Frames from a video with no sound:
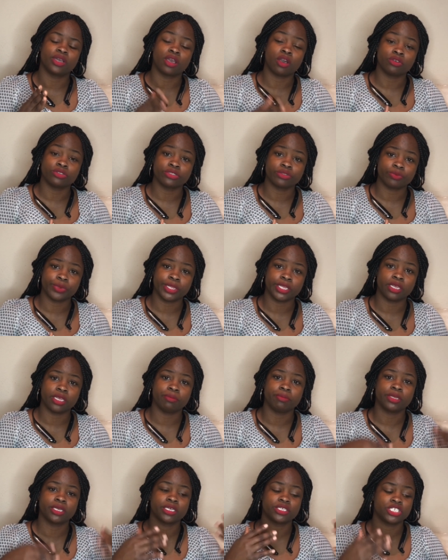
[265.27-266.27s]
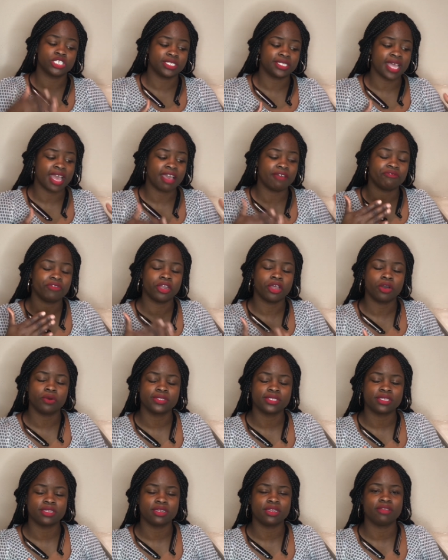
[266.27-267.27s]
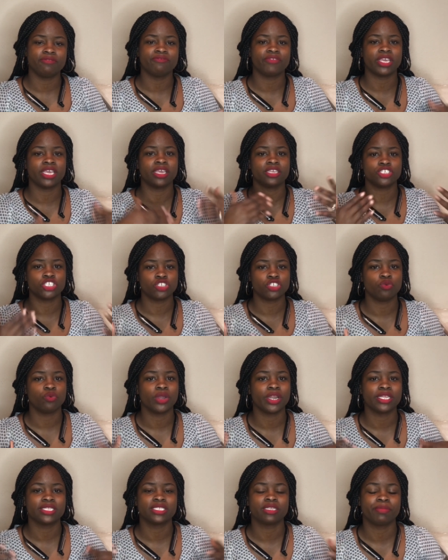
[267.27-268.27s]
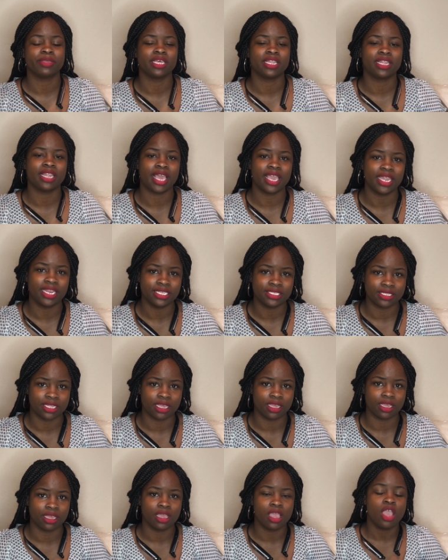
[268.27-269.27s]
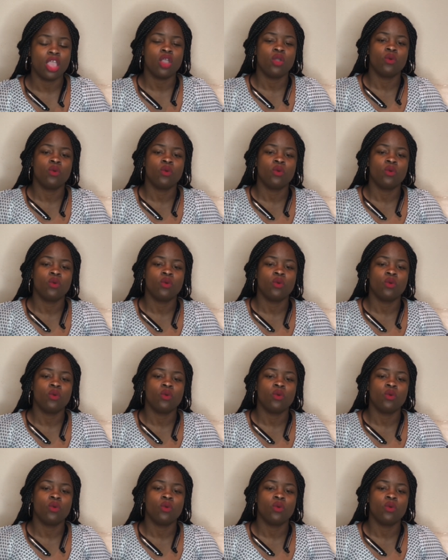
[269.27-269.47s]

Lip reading: Costa Rica because she's having to host an event and she wanted to be a ladies thing.